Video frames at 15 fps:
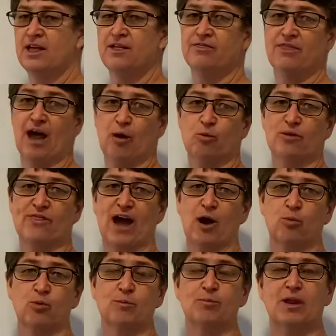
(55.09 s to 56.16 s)
That
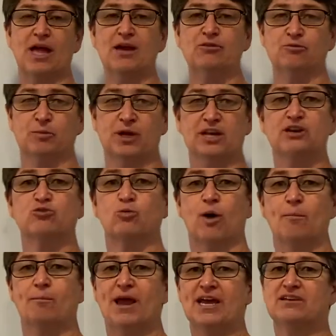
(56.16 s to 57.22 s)
without replacement is what
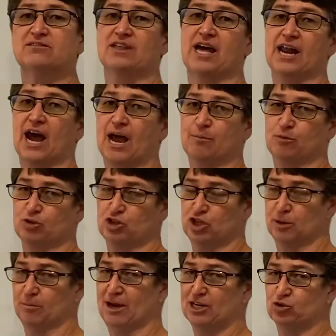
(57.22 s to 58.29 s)
makes that
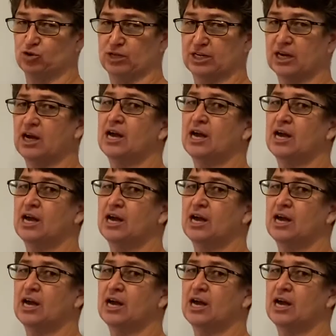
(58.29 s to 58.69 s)
hypergeometric